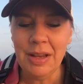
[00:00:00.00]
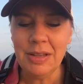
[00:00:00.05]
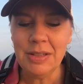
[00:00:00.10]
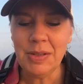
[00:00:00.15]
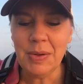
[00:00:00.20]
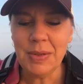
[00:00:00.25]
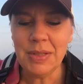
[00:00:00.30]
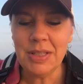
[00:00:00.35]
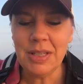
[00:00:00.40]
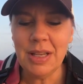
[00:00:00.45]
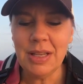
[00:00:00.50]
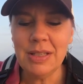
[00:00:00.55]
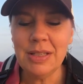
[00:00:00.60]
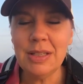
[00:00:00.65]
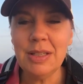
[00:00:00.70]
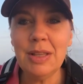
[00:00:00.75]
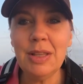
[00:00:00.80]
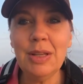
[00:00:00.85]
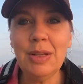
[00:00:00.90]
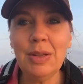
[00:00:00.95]
So it
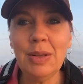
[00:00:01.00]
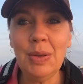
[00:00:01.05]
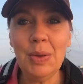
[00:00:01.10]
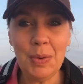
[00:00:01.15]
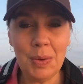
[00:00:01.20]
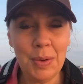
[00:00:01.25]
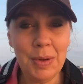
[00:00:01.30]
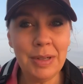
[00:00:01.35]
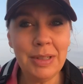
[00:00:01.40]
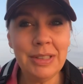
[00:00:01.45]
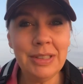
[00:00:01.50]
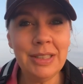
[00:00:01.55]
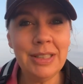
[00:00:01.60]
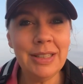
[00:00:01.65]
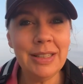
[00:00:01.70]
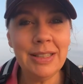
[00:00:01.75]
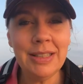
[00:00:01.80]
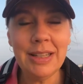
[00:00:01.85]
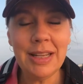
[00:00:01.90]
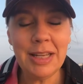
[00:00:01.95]
says, The Lord
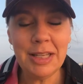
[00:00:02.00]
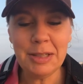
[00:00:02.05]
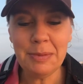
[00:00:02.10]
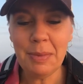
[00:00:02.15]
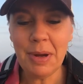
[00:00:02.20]
is